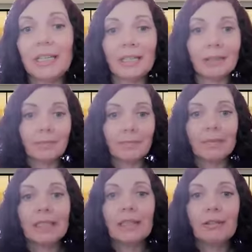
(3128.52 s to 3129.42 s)
in a meeting
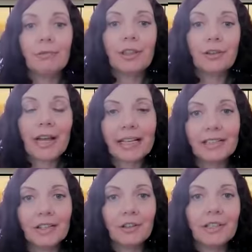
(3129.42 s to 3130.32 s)
with your
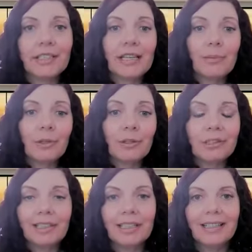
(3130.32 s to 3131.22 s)
hands under the
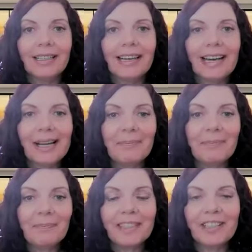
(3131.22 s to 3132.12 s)
table.
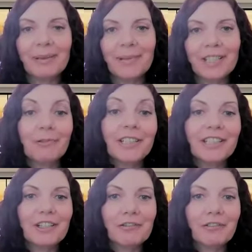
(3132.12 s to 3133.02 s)
Um, you can be
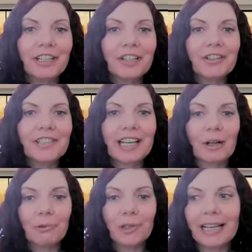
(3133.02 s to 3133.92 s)
squeezing your fingers
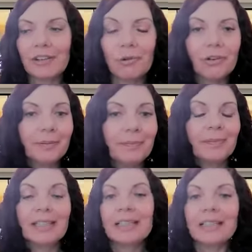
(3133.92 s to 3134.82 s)
to help reduce,
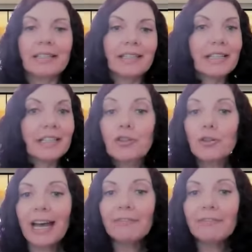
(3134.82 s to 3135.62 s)
or sitting in